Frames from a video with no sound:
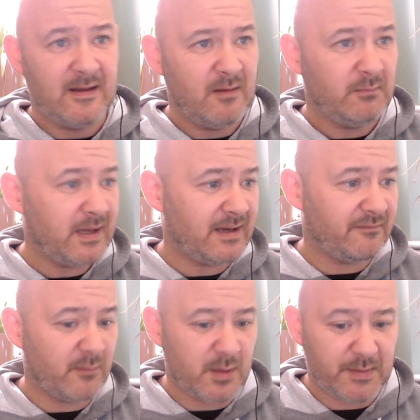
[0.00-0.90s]
Played out
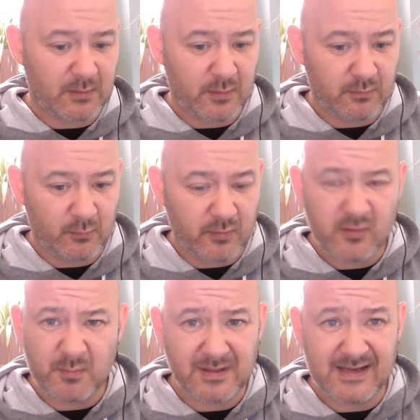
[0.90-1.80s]
from the back with
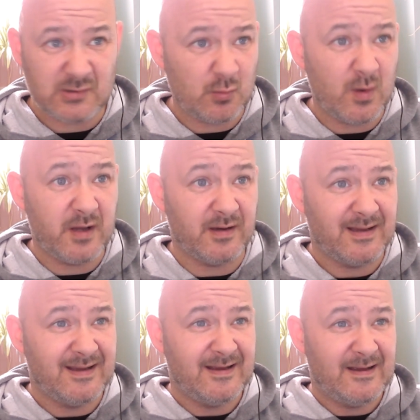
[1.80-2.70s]
other players who weren't
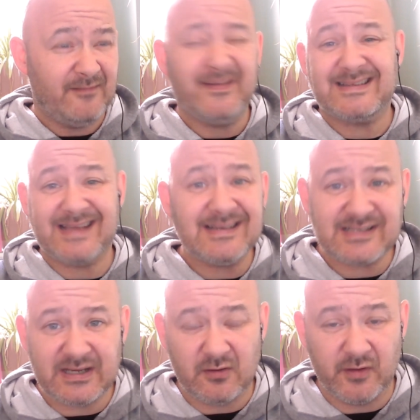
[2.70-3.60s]

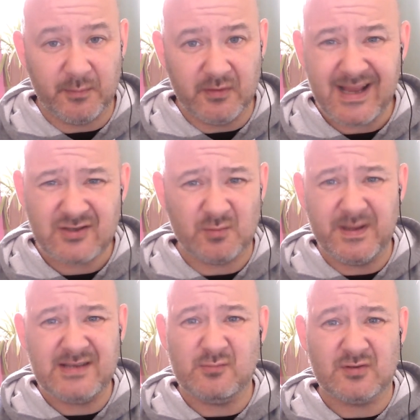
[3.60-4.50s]
fantastic on the ball. Nigel
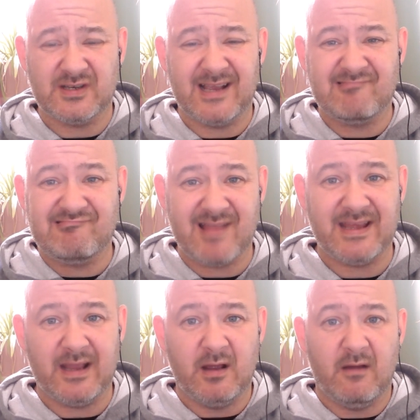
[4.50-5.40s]
Pearson wasn't a
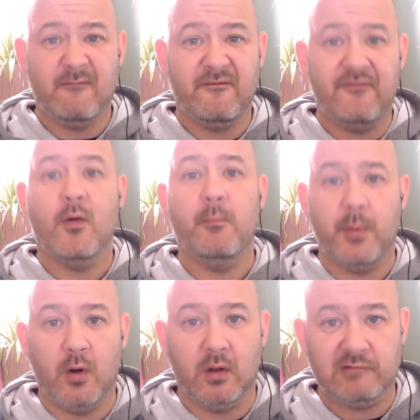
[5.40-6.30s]
great
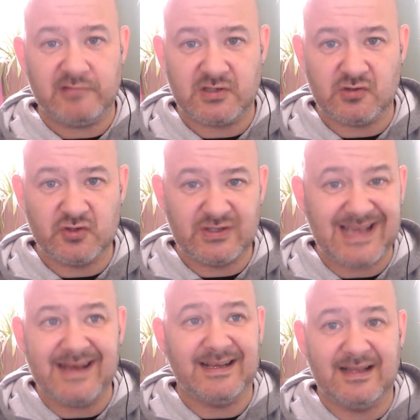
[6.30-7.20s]
footballer as such,
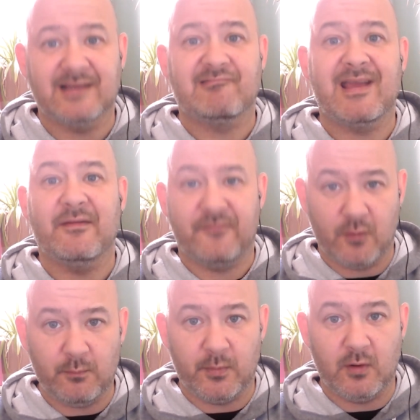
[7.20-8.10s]
technically a great
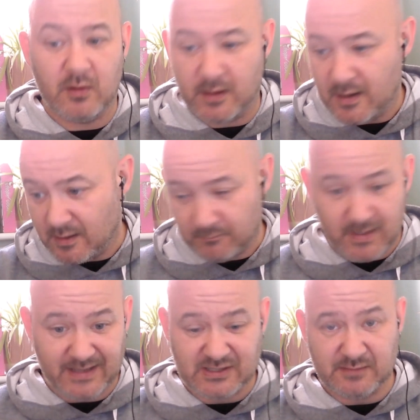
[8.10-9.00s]
footballer
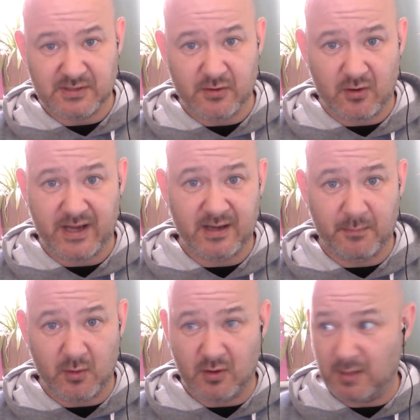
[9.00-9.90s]
in terms of knocking the
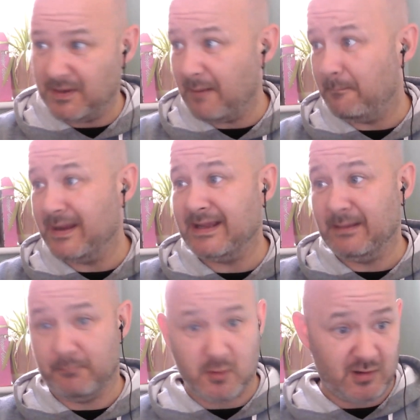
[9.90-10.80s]
ball about, pinging
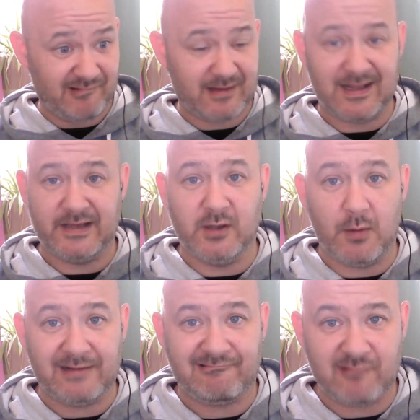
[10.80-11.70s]
the ball around like
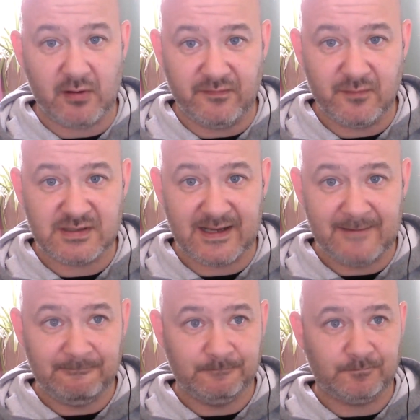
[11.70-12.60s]
Johan Cruyff, was he?
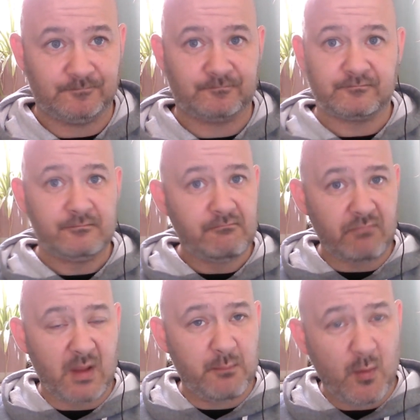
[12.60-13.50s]

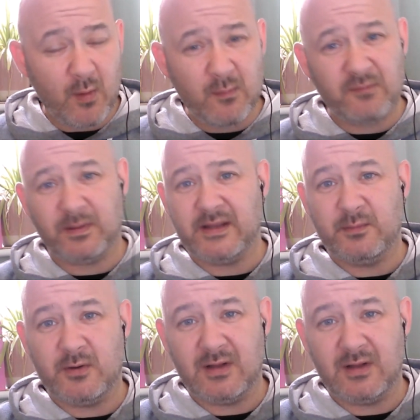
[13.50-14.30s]
But when we've played the ball